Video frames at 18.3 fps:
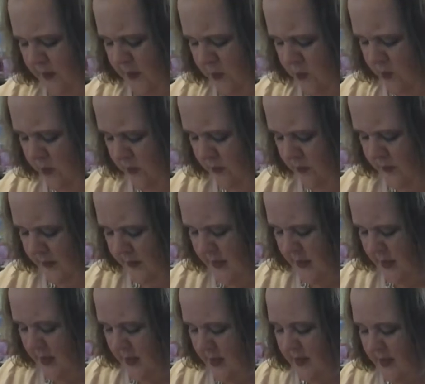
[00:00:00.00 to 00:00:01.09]
Oh,
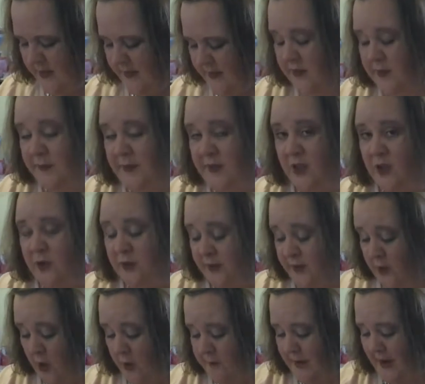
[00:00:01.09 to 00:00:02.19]
these would be cute in her